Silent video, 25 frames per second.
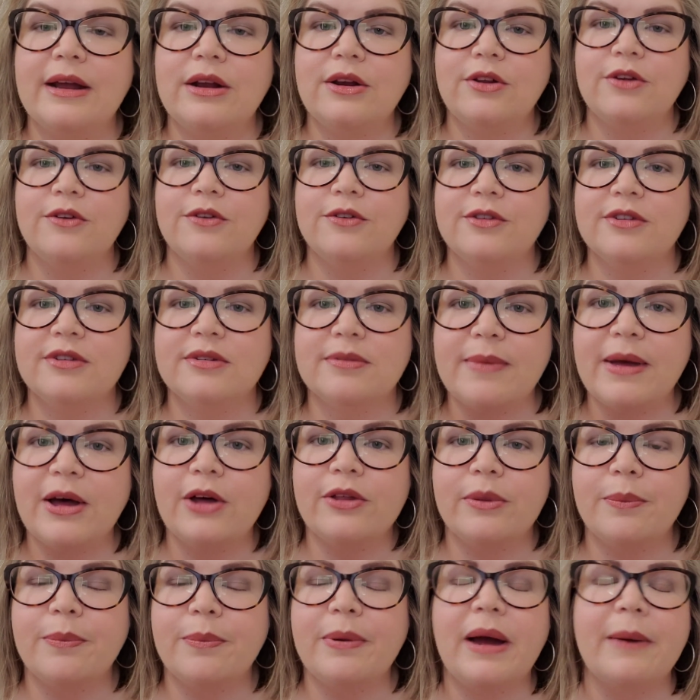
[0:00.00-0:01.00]
and you
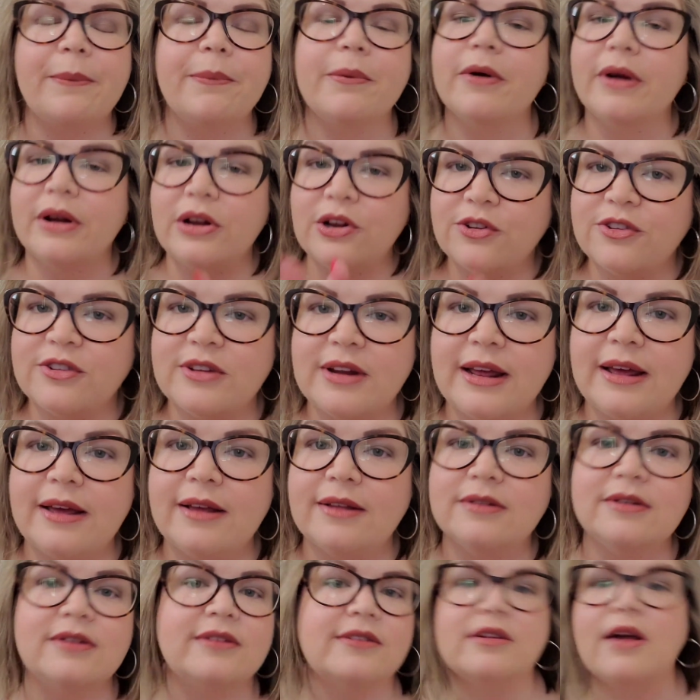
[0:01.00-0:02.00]
smell the pepper and you
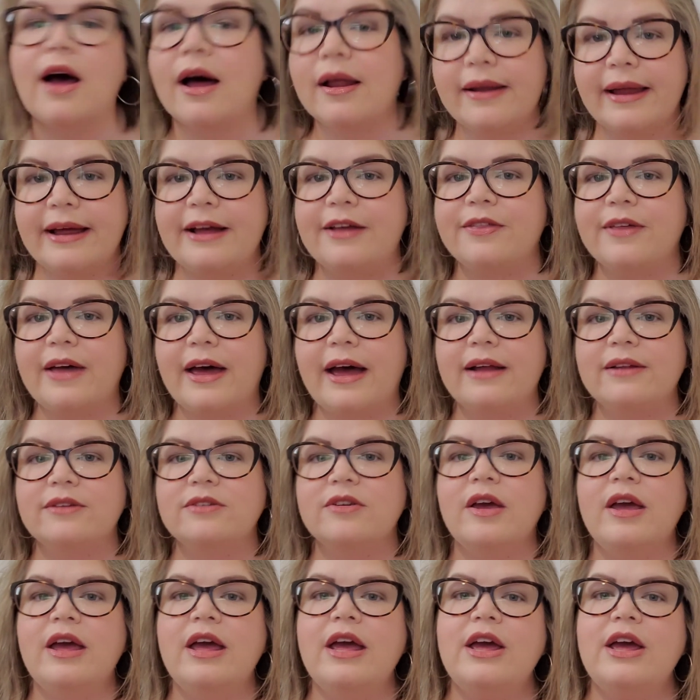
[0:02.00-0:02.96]
sneeze. It's not like that.